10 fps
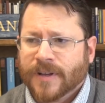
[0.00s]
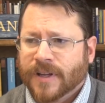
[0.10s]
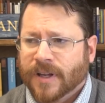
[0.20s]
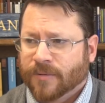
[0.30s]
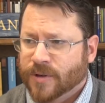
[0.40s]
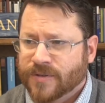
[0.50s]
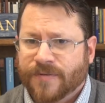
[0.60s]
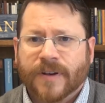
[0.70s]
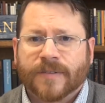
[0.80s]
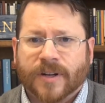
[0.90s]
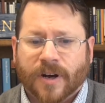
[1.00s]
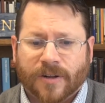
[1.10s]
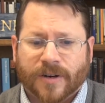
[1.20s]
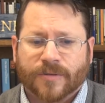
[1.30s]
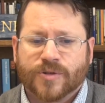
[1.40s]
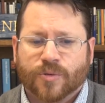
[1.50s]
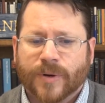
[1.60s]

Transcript: It was vivid color, it was